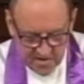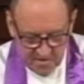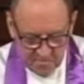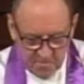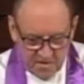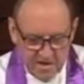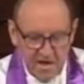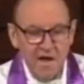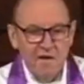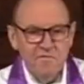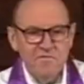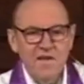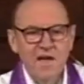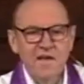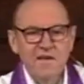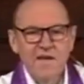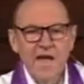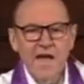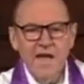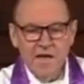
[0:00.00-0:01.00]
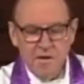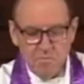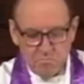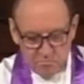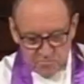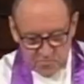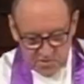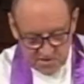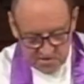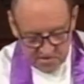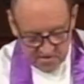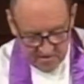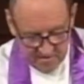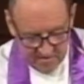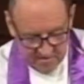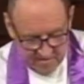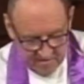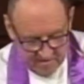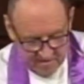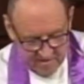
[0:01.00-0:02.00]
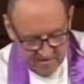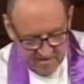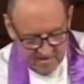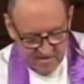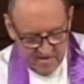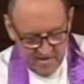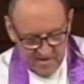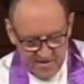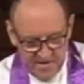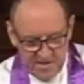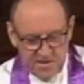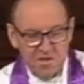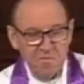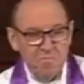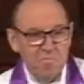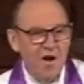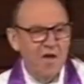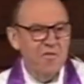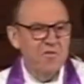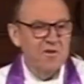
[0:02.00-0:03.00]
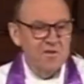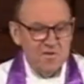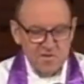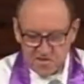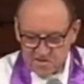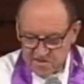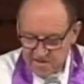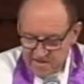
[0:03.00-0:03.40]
We have their names. His brothers,